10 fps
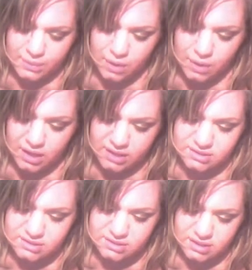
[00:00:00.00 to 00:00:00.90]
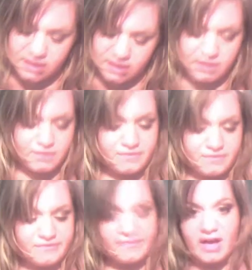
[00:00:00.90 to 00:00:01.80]
was
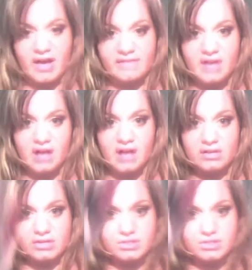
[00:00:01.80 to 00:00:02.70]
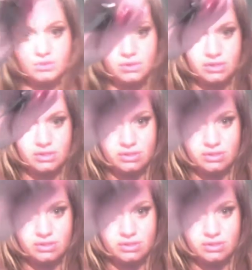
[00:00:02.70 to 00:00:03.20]
five dollars or